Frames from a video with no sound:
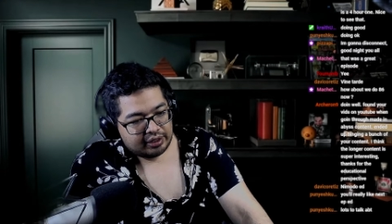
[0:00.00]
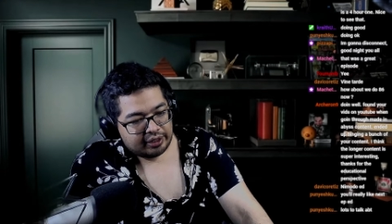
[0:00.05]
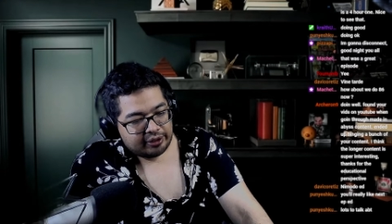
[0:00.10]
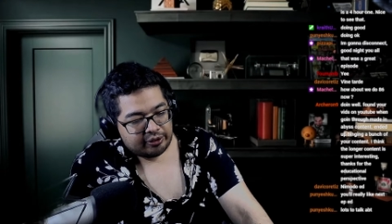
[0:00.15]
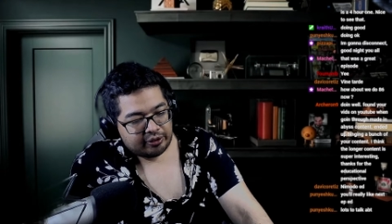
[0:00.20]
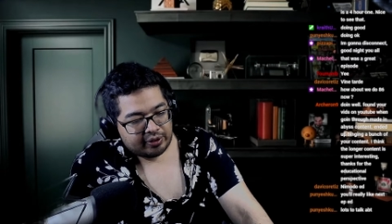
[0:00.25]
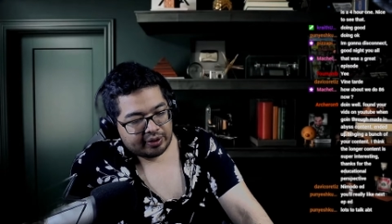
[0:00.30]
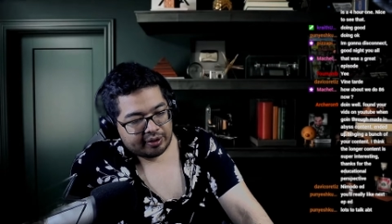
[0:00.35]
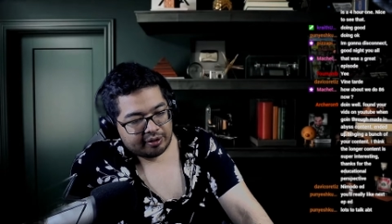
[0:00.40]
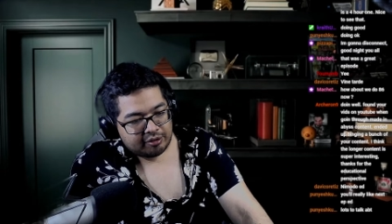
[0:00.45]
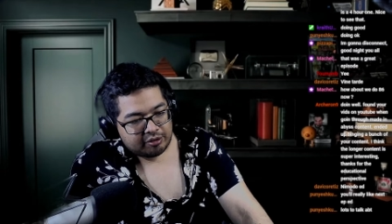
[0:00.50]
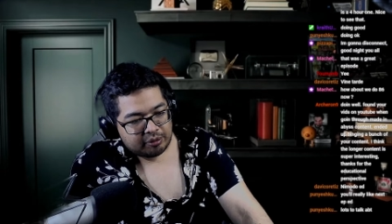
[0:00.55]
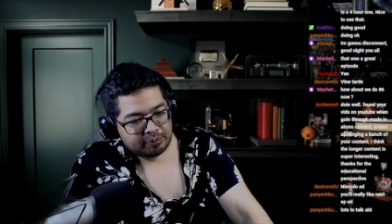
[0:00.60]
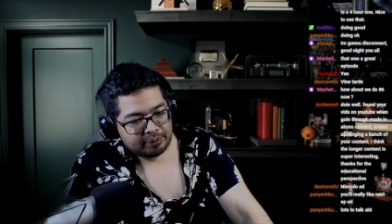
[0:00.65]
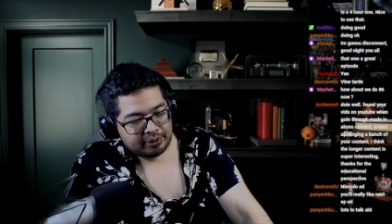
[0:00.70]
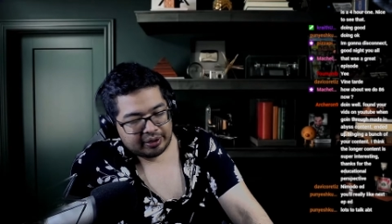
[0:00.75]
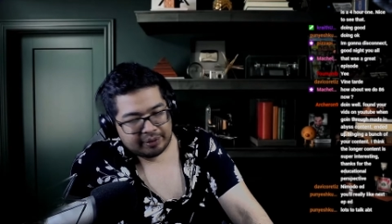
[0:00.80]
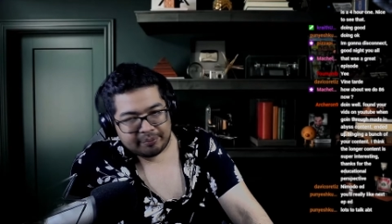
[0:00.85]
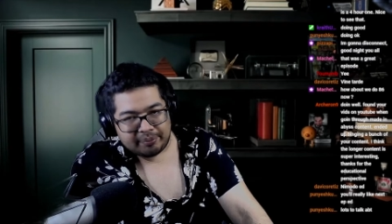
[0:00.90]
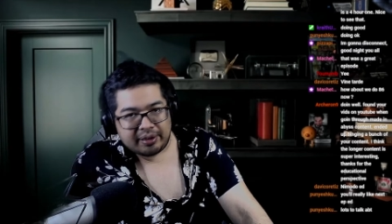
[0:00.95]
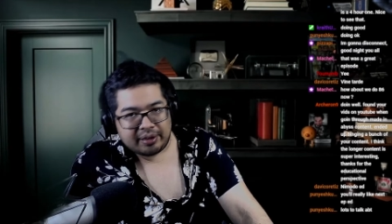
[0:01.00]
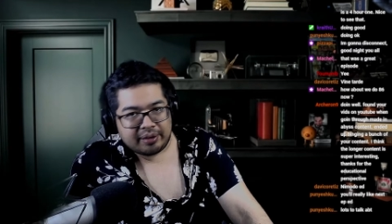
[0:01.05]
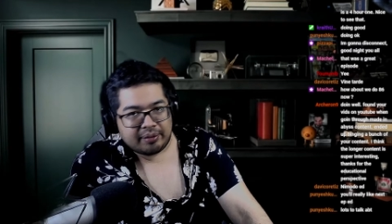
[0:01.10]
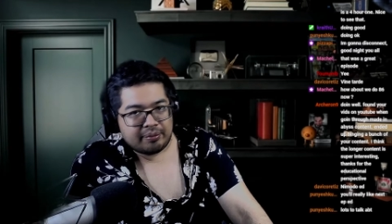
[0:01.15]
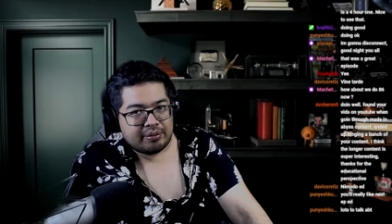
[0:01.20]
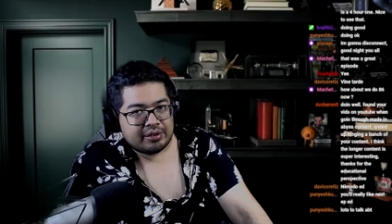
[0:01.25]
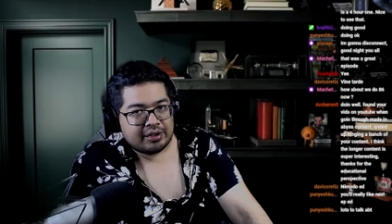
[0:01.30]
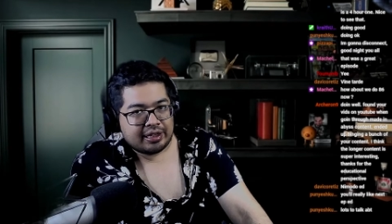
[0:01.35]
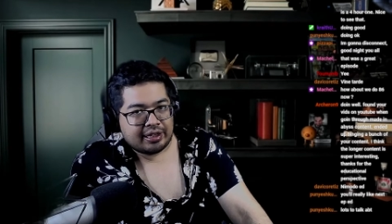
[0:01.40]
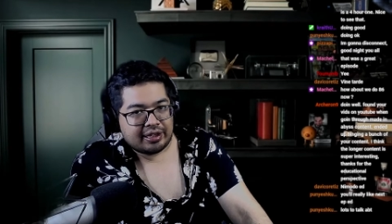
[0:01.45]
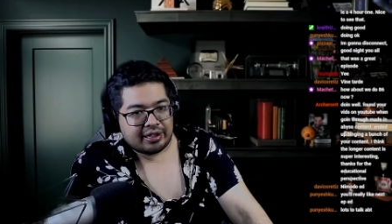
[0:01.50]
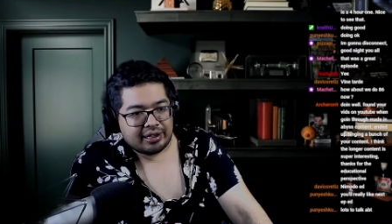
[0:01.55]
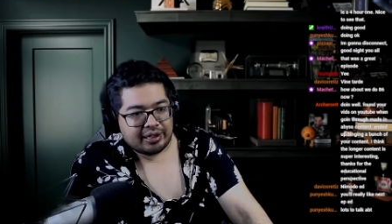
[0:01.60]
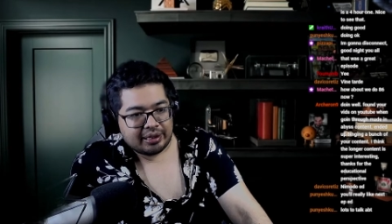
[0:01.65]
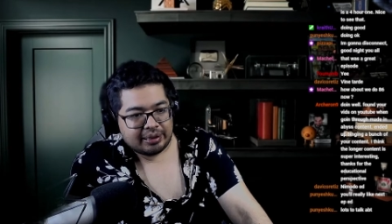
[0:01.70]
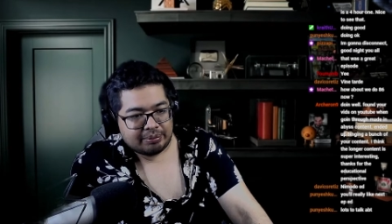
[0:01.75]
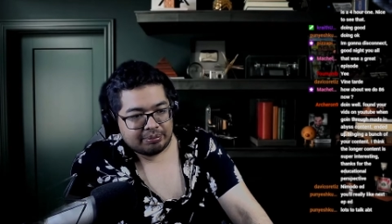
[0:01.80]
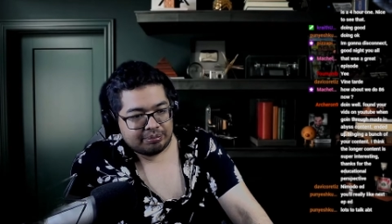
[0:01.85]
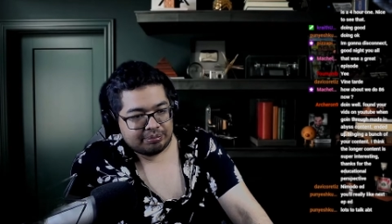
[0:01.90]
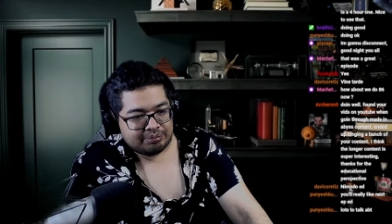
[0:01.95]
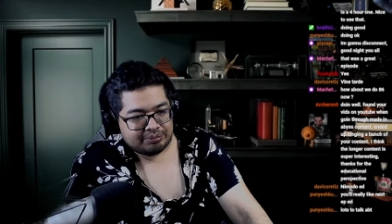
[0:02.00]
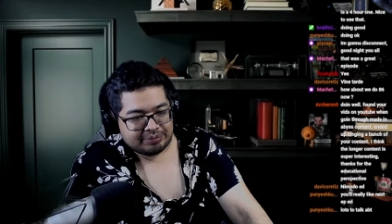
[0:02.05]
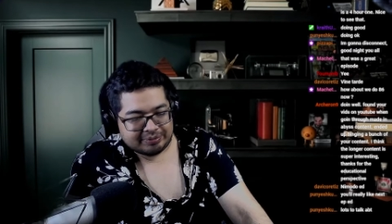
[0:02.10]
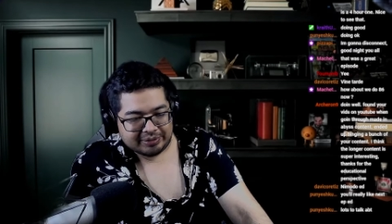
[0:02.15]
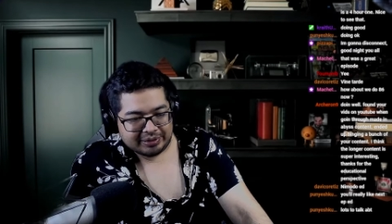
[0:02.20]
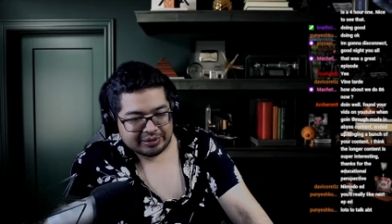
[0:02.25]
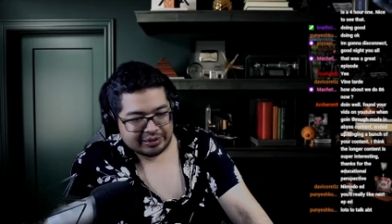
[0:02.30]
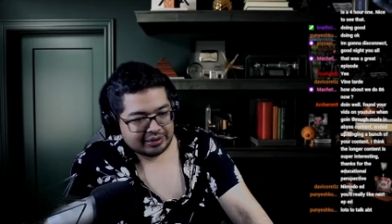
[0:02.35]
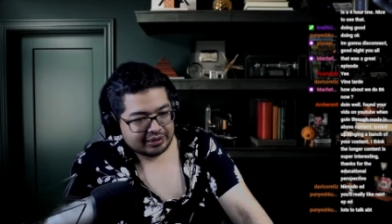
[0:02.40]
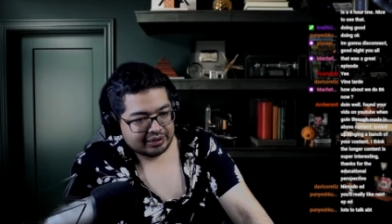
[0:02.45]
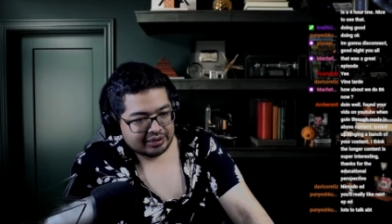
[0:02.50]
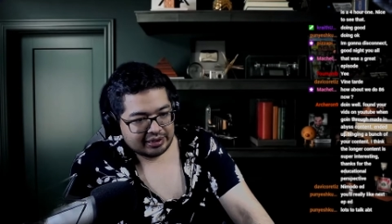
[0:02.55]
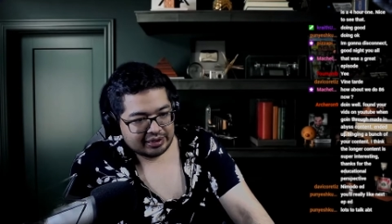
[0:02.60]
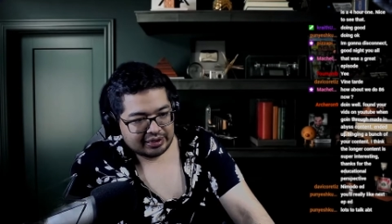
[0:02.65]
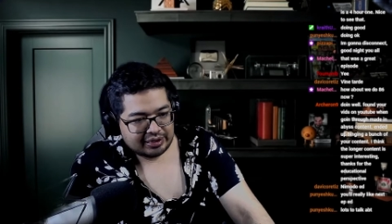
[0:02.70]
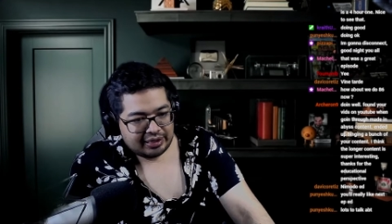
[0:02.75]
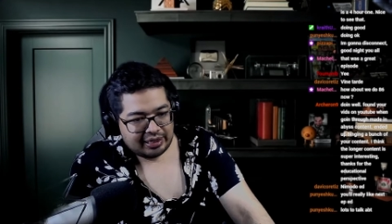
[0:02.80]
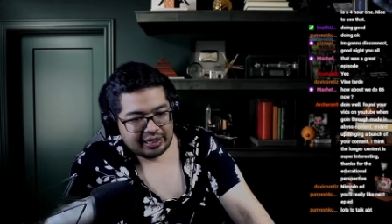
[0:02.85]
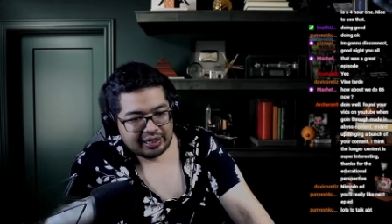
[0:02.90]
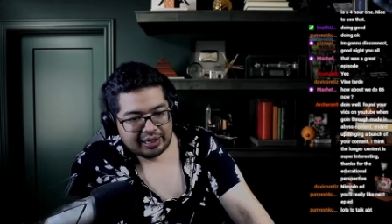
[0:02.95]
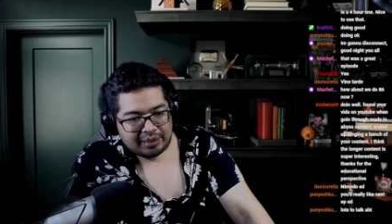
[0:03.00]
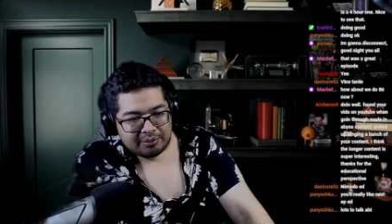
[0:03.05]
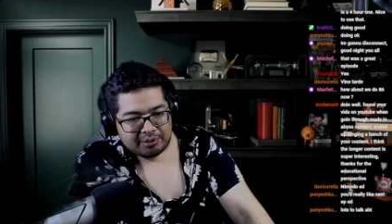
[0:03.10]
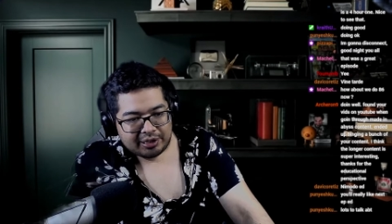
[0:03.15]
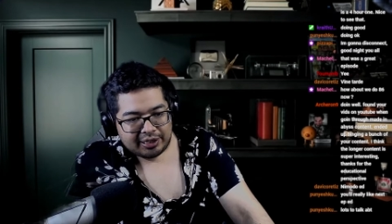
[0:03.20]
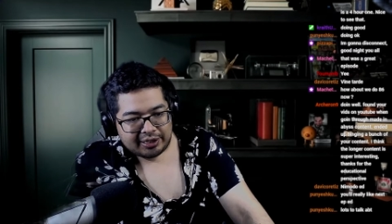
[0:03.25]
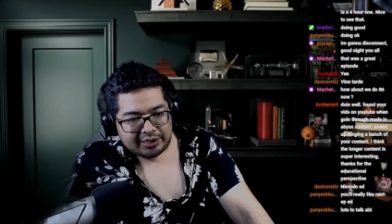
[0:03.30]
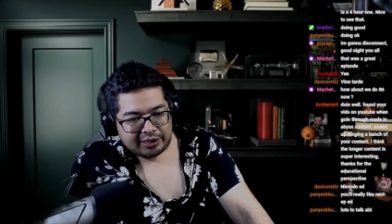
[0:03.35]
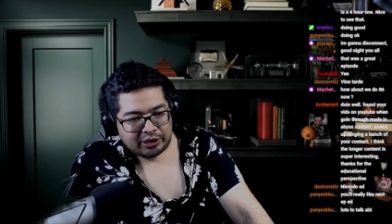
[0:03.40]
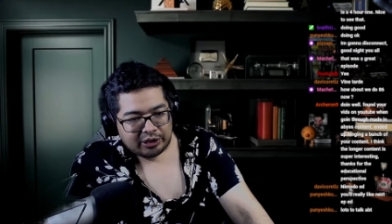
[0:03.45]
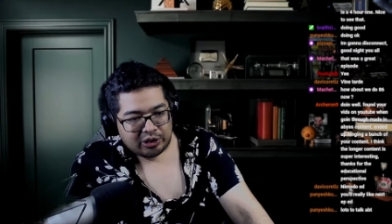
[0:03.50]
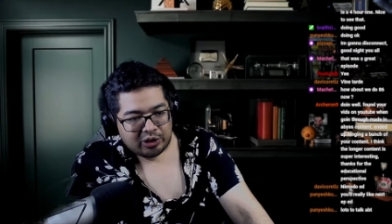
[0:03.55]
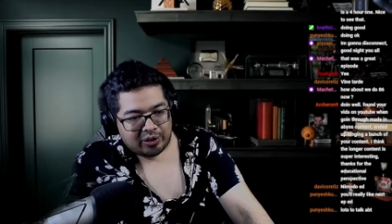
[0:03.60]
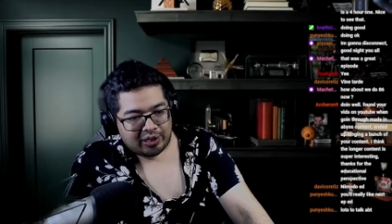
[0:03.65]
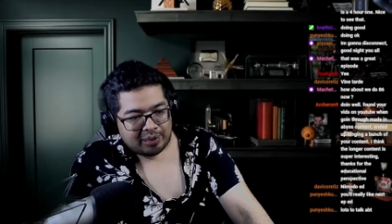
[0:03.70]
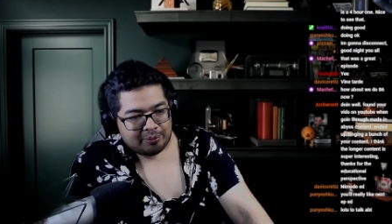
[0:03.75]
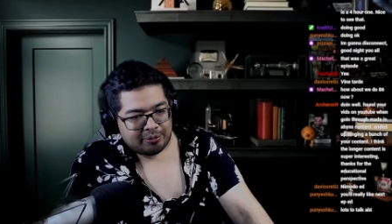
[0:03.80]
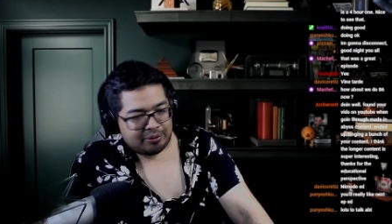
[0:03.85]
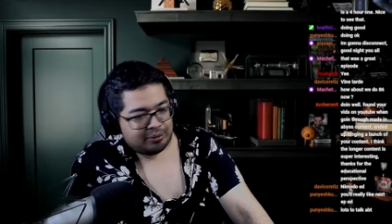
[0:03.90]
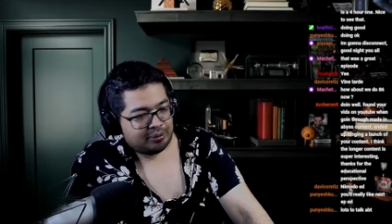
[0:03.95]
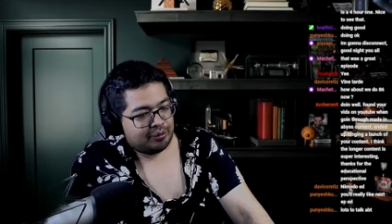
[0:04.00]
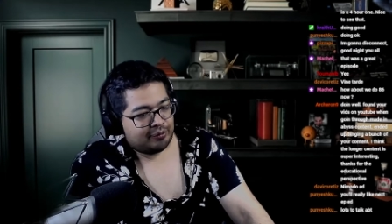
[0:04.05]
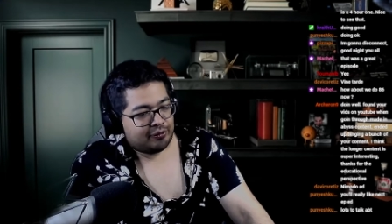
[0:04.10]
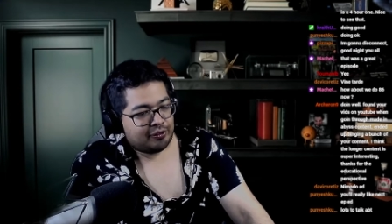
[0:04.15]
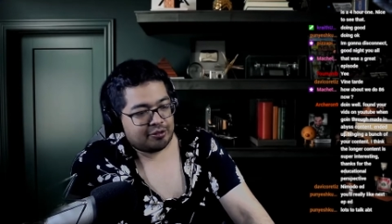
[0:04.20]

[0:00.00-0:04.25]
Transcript: don't know how else to put it. Like, yeah, I'm glad that you were able.